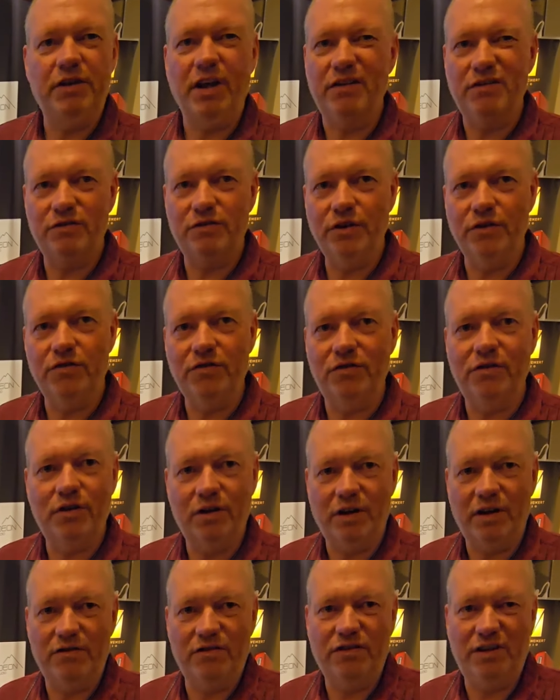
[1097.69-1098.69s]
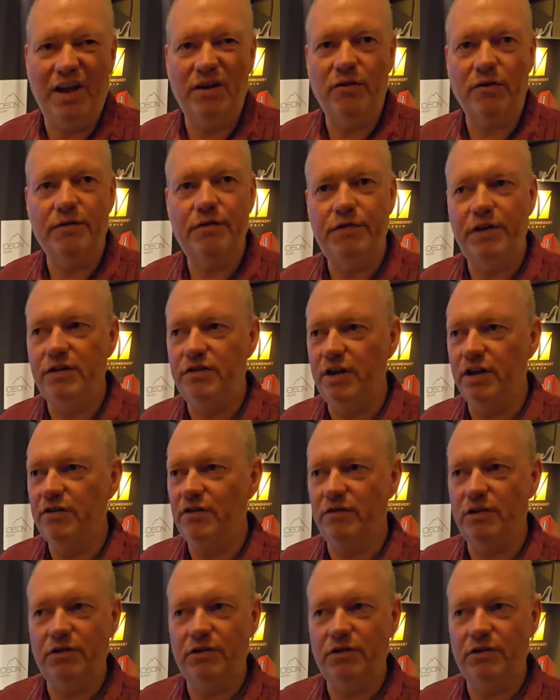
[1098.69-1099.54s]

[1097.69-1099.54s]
That's just standard physics.